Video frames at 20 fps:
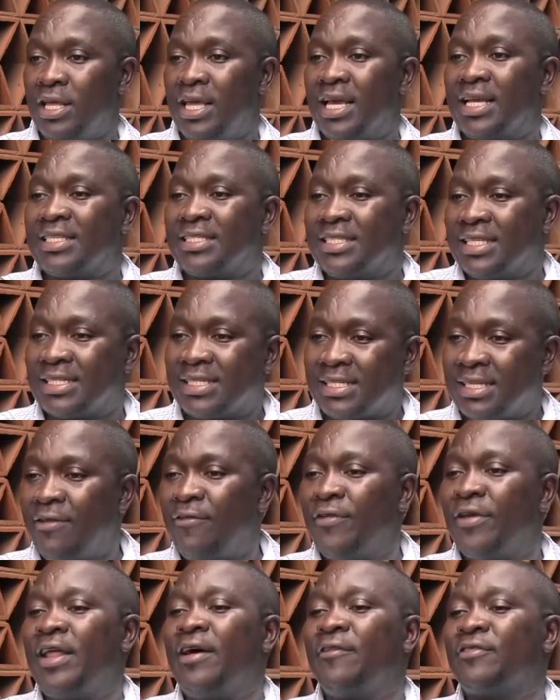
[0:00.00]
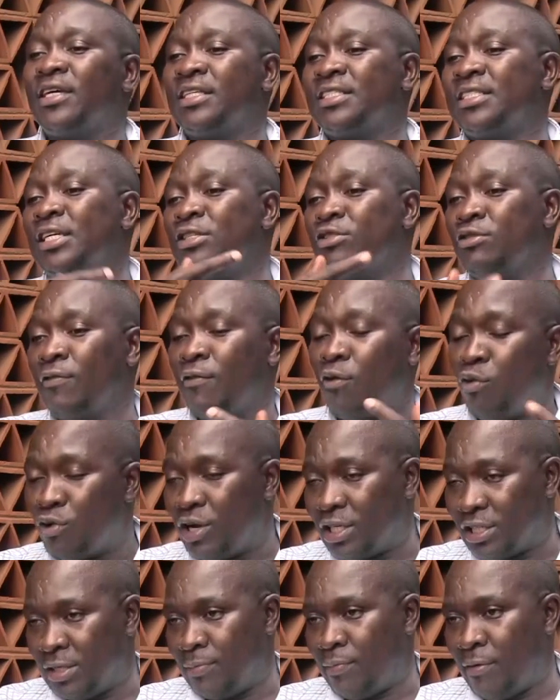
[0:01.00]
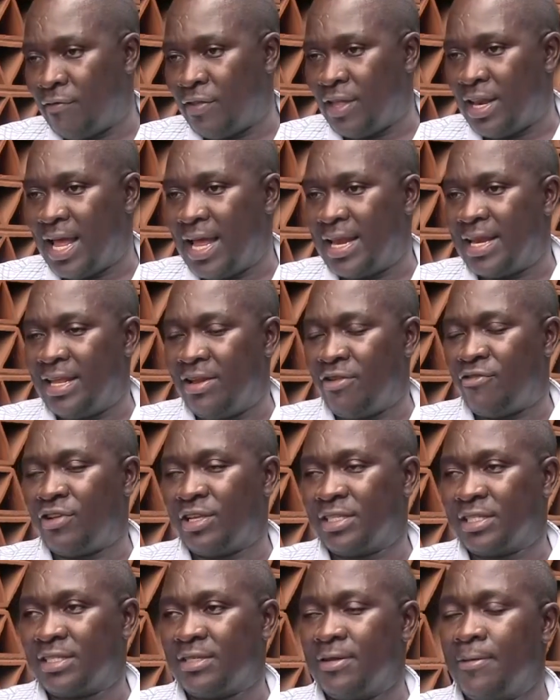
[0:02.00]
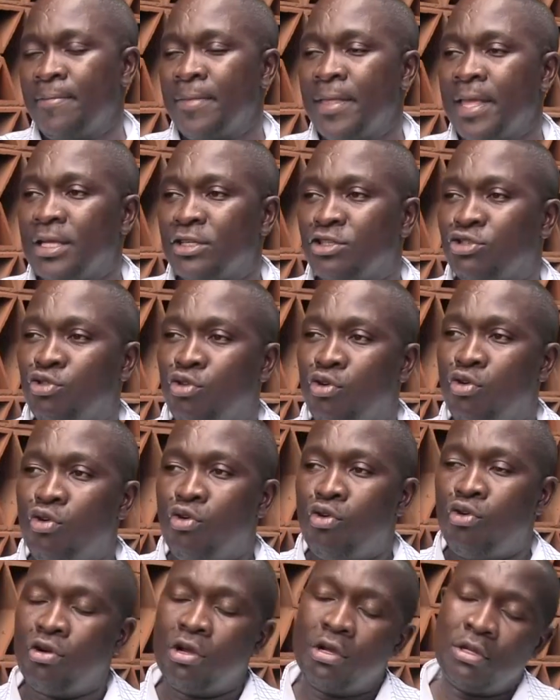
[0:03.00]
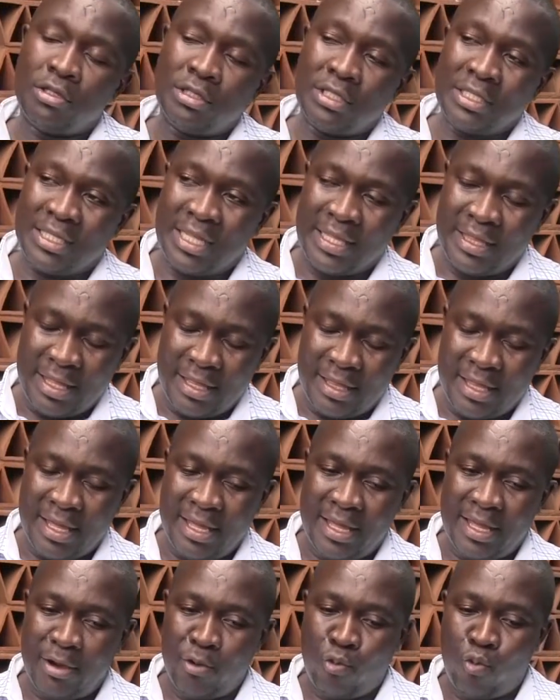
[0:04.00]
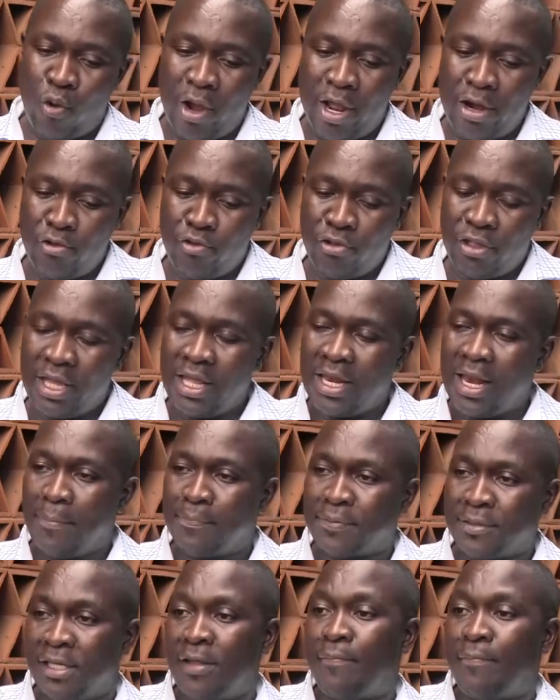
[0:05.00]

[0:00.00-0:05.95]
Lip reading: exist even after change of ownership of the land interest. So the when do they lapse